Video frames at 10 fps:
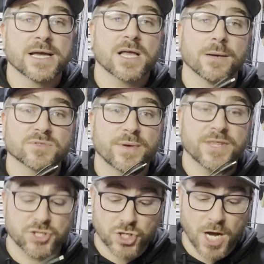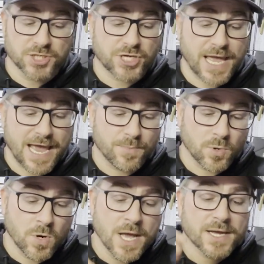Comes with your charger
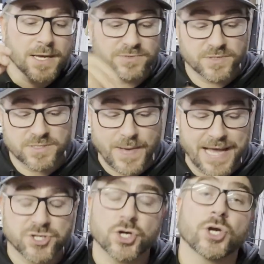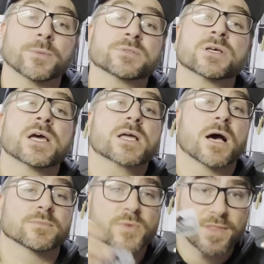cable, comes with spare tubes,
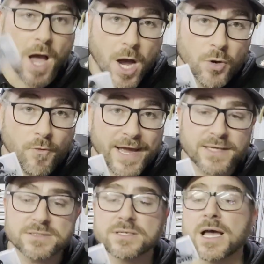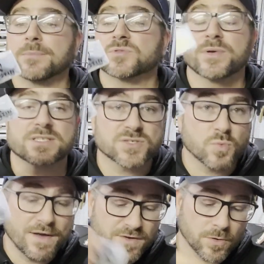comes with O-rings, comes with
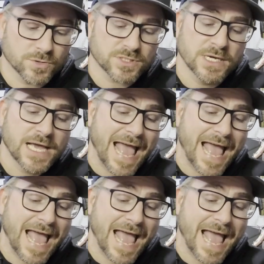swivels,